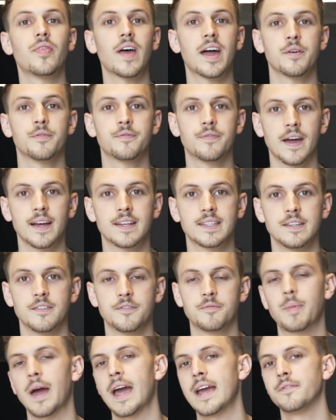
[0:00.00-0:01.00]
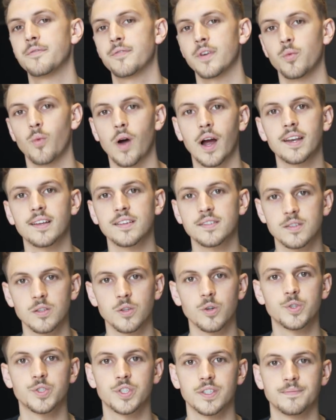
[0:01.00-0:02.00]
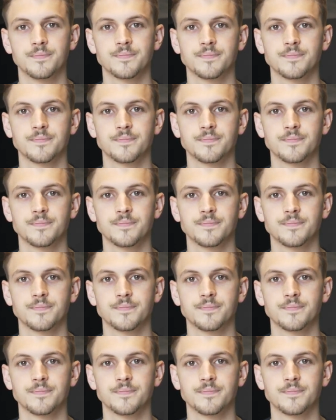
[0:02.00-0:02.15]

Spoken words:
that effective pain-free whitening solution.